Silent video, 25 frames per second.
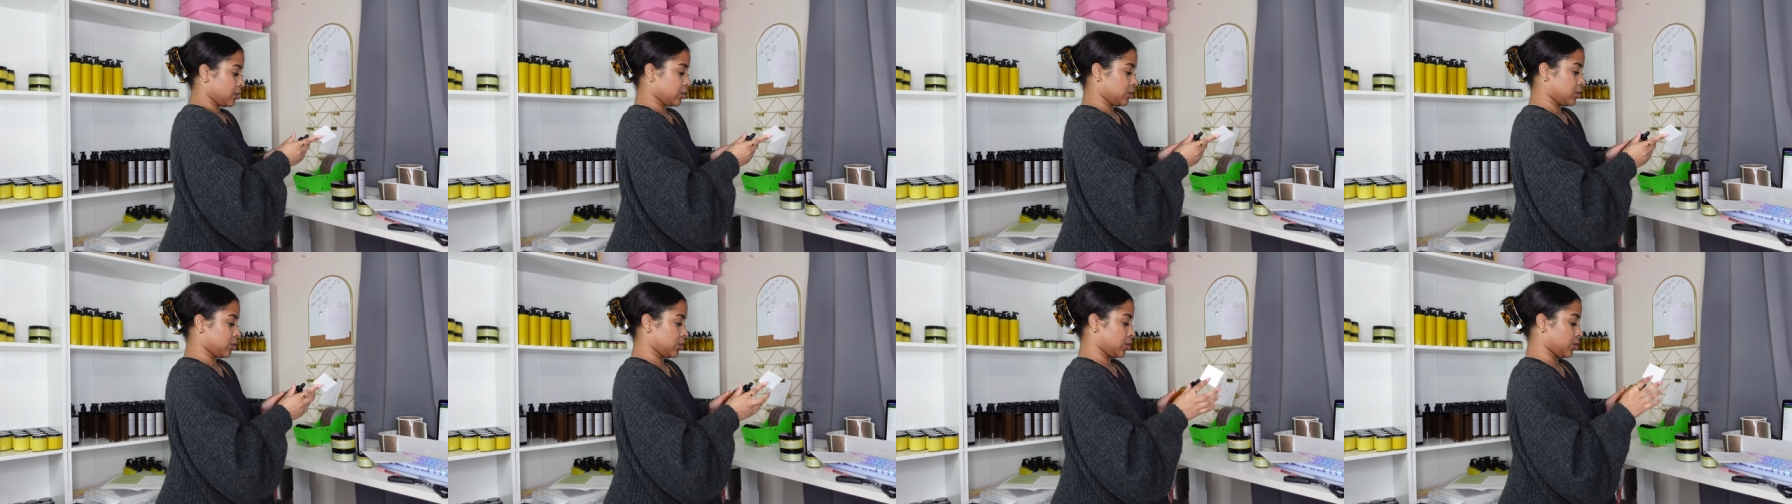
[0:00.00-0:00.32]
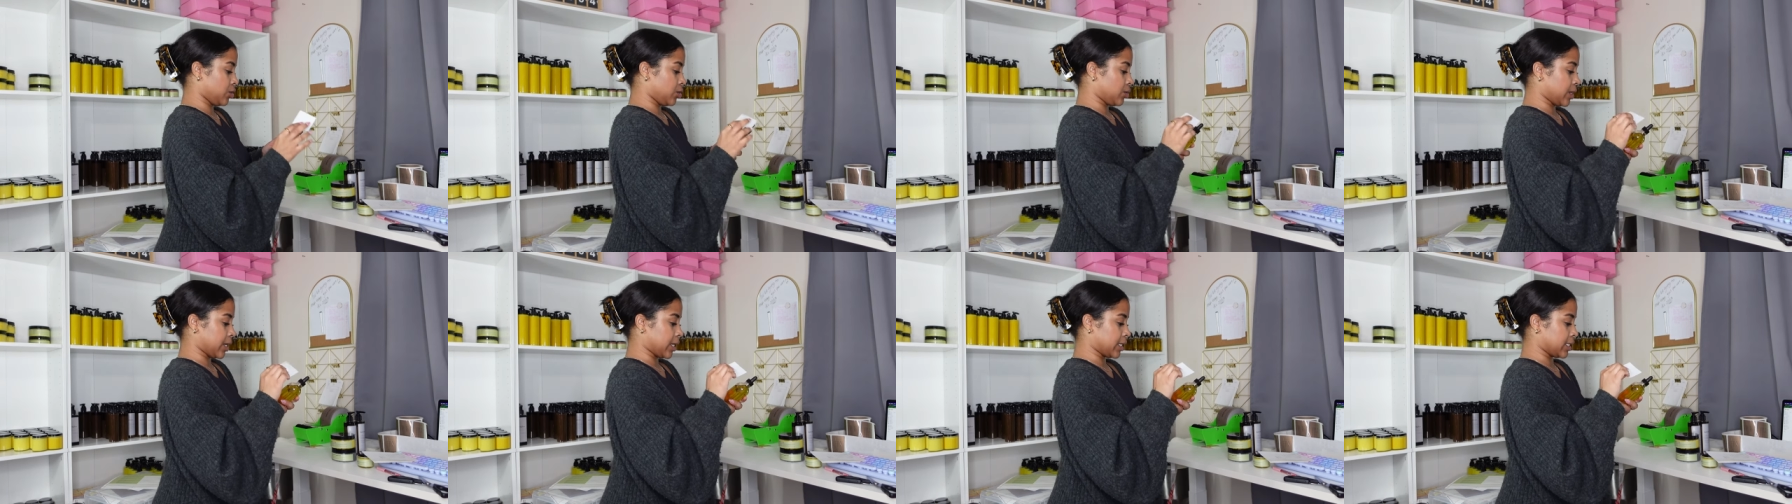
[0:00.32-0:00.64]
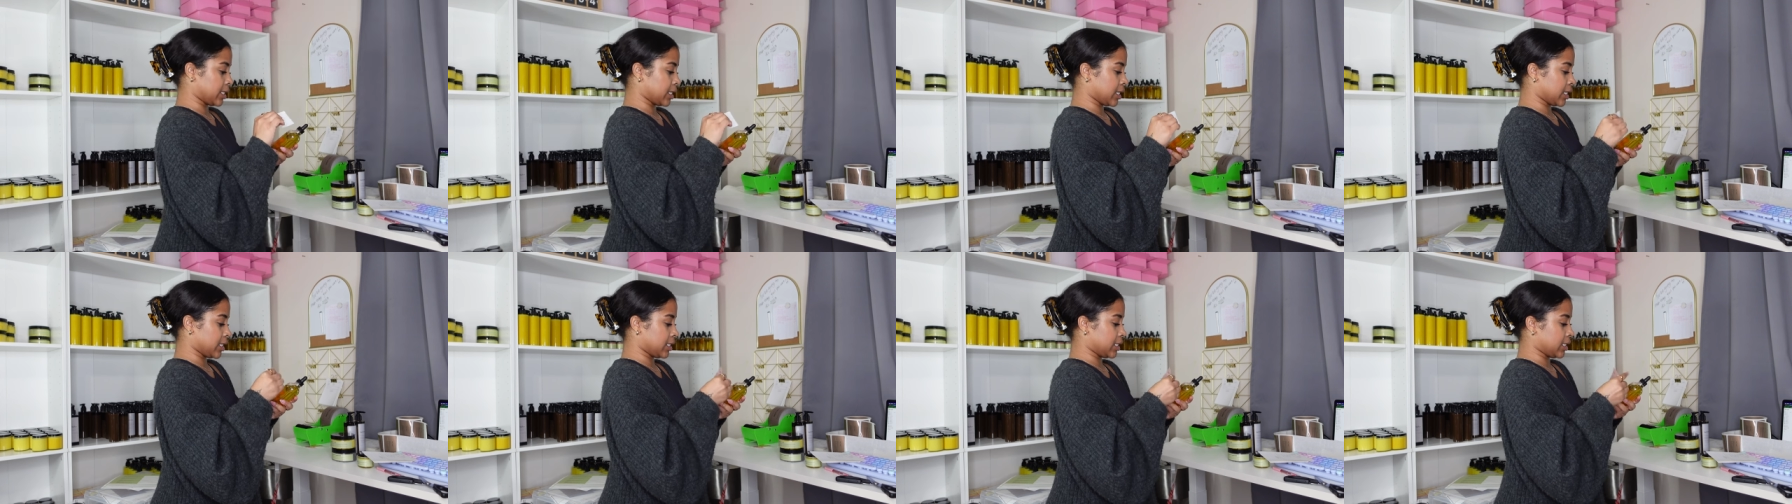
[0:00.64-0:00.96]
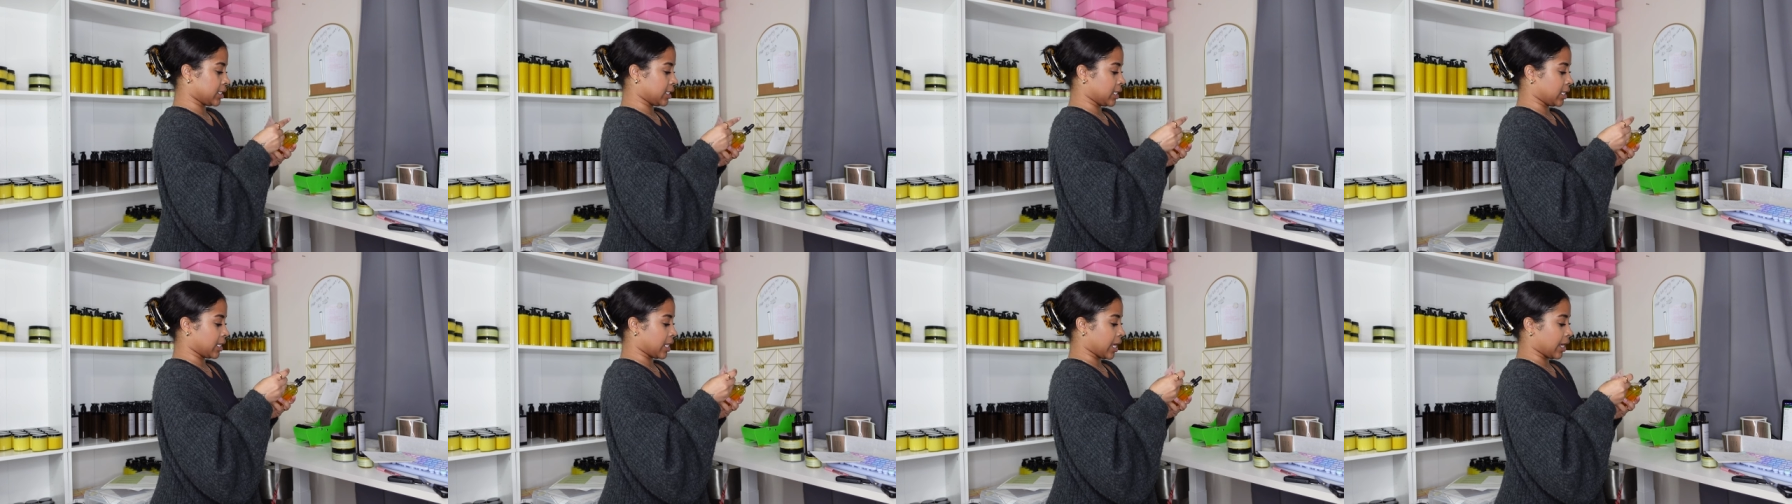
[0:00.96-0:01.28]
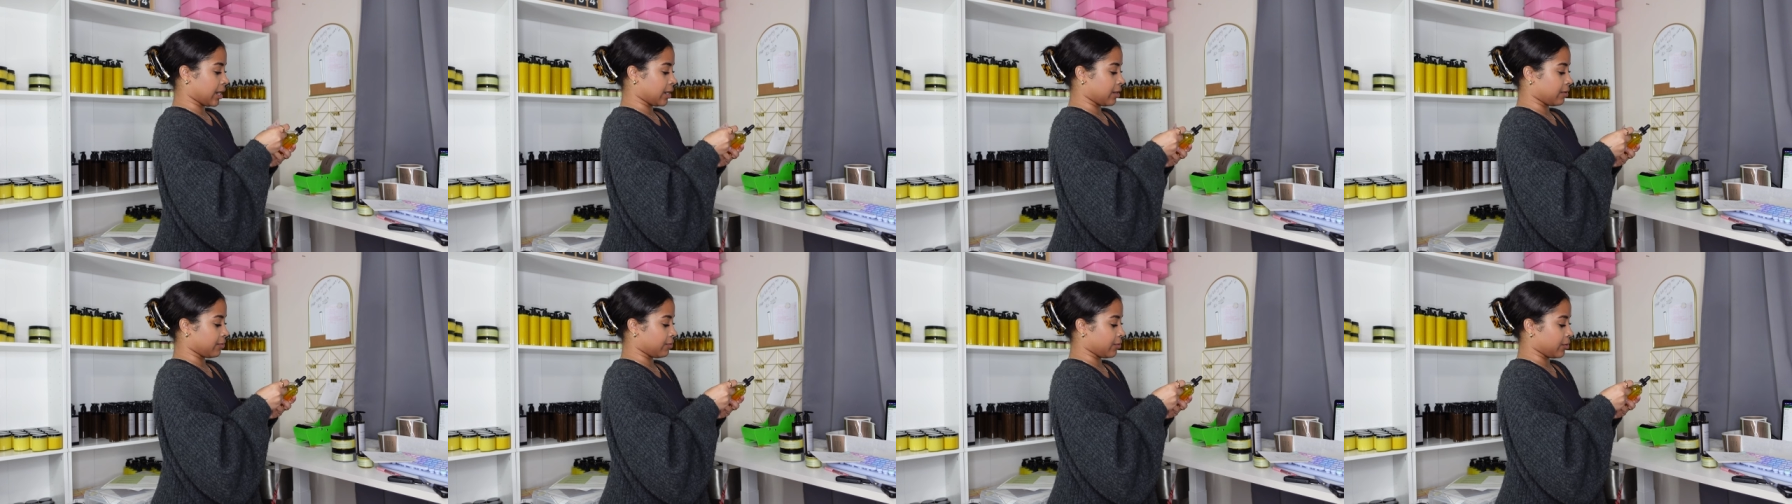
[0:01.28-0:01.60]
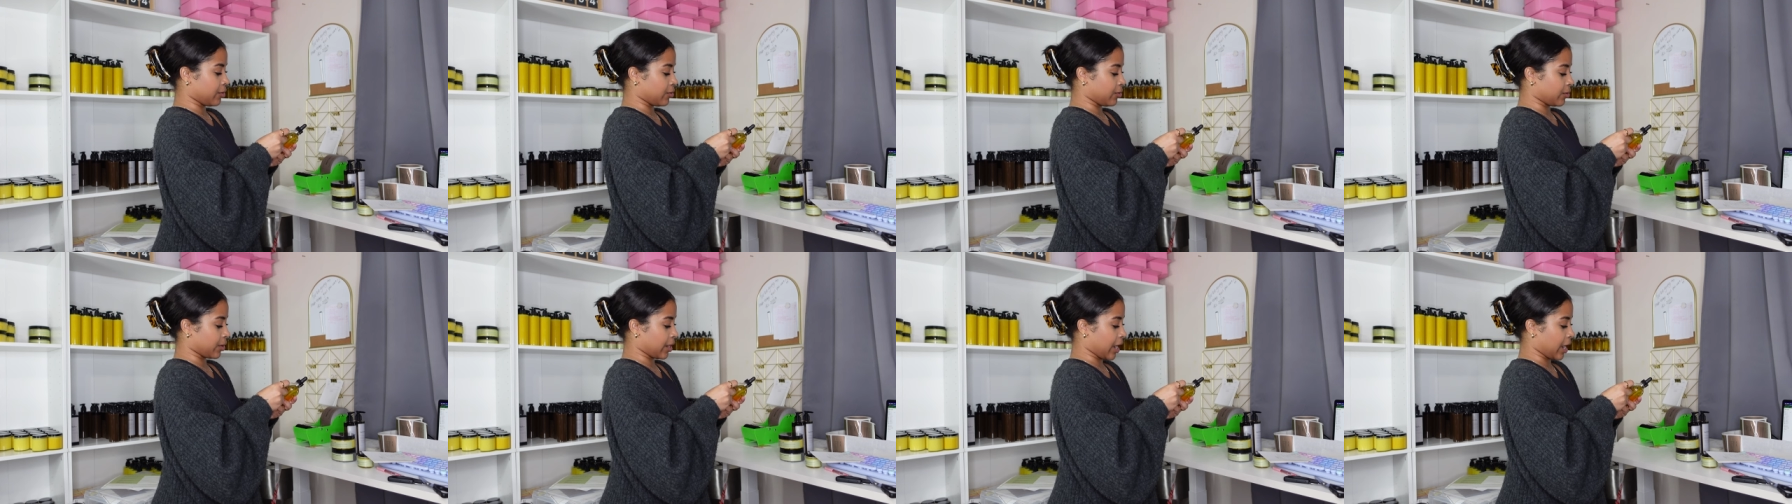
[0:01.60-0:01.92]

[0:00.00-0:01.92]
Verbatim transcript: so you guys can see that. If you don't